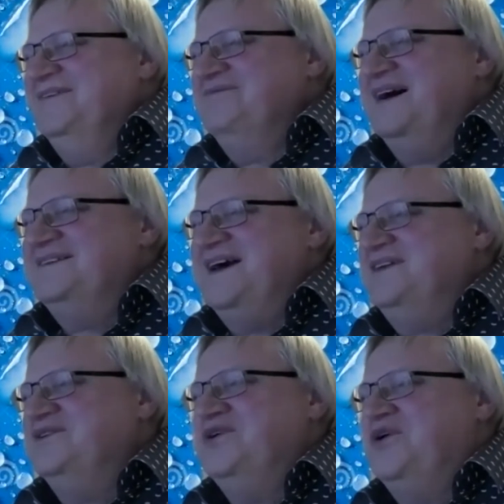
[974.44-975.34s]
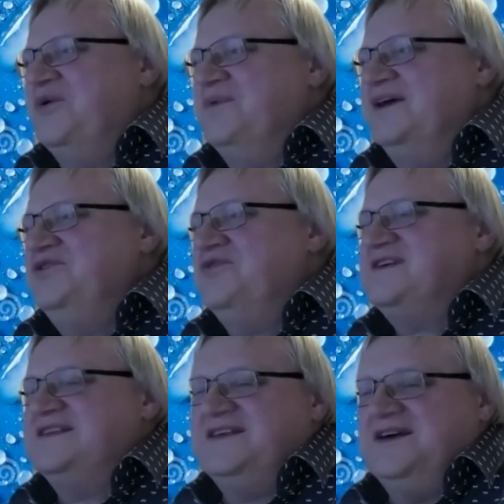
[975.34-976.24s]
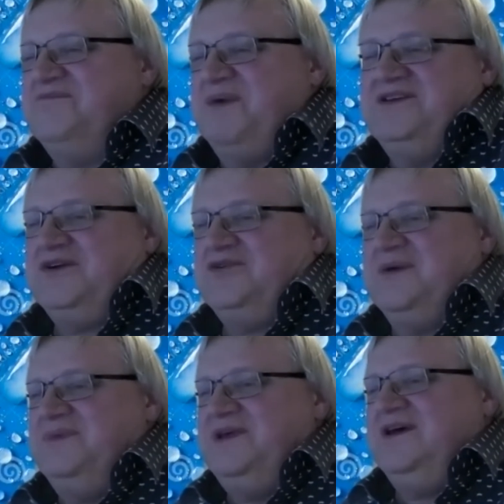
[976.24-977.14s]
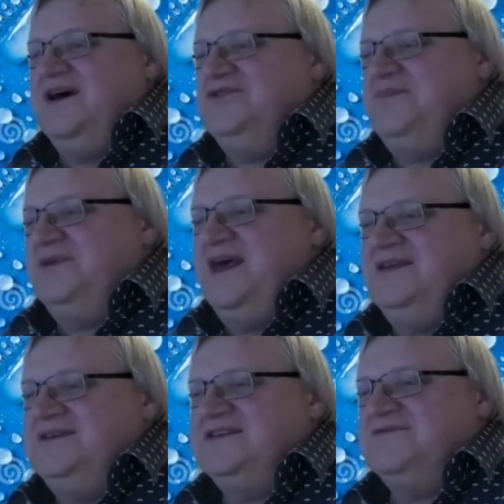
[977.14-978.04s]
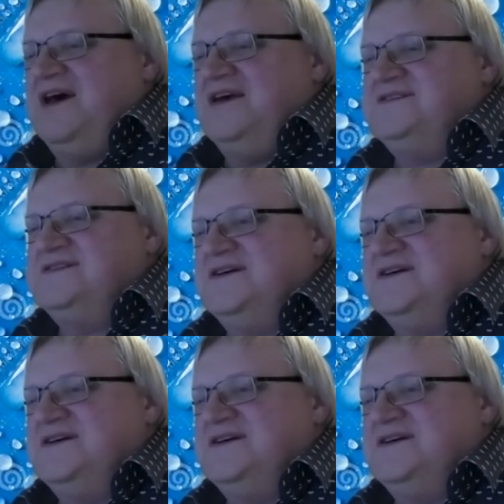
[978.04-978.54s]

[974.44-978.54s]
But I don't know. I know that particular me, I nominated twice.